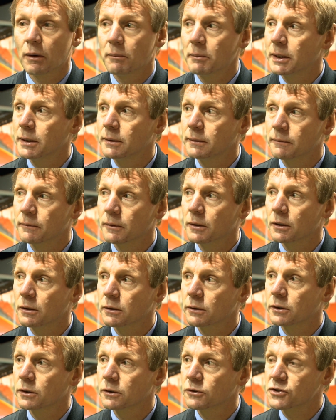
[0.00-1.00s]
I mean,
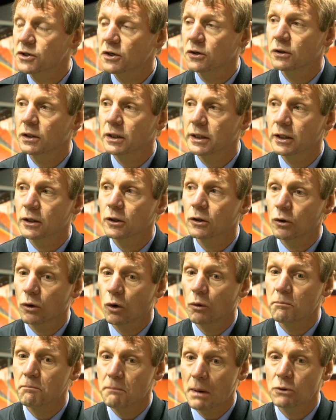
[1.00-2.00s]
certainly
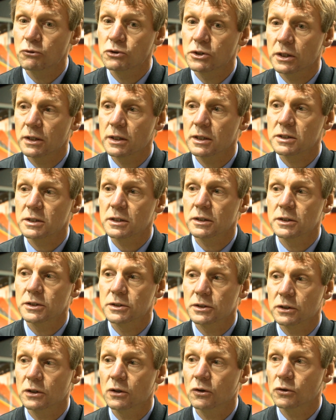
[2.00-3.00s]
most of this
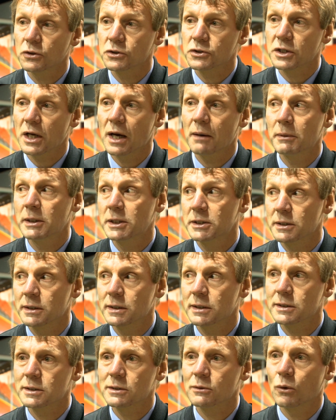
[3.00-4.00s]
season, Connor's come into
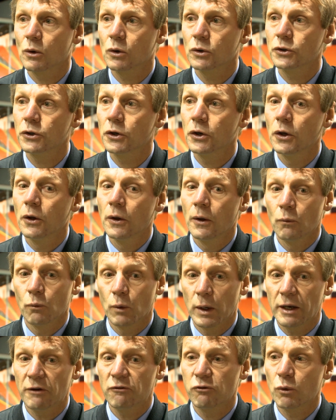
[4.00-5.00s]
this squad
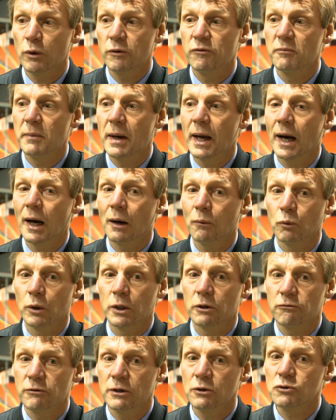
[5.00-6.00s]
whenever we've met up
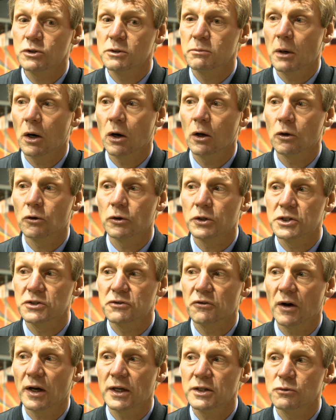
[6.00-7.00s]
with a real smile on his
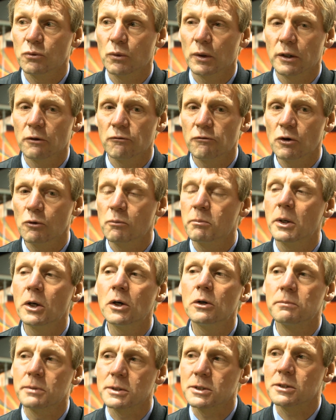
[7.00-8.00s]
face, with a real
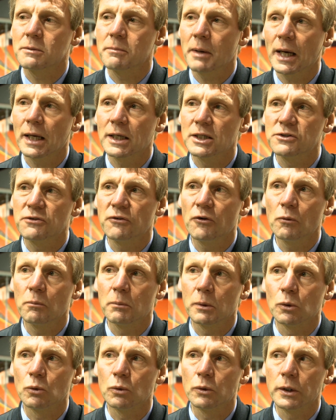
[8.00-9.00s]
purpose about his
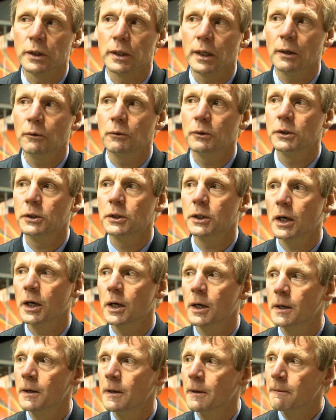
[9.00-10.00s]
football, you know. And
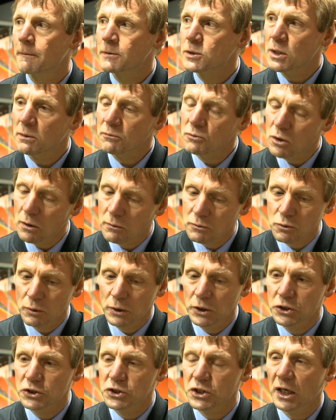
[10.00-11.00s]
uh, sometimes
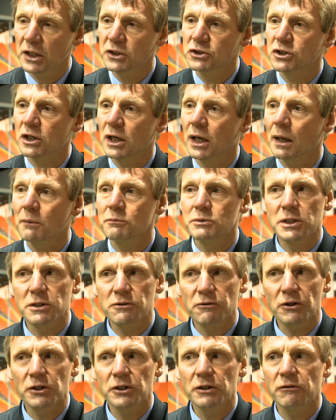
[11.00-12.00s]
when you change clubs,
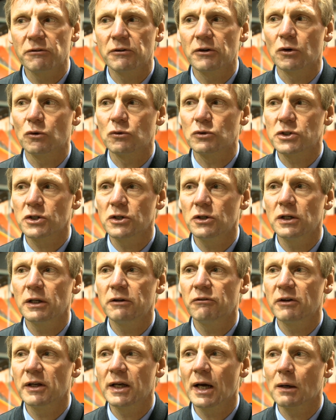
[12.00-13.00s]
it's very difficult,
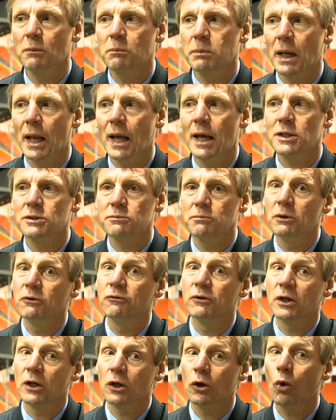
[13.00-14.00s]
certainly for young players
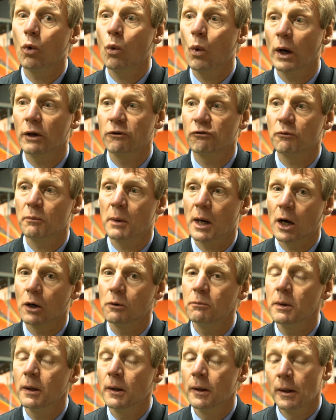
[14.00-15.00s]
moving a long way from
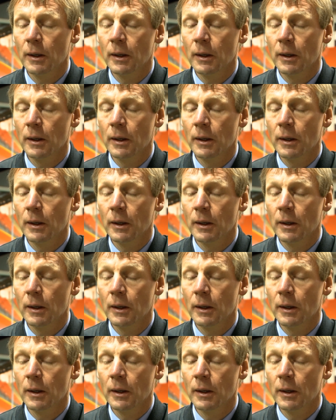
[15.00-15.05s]
home.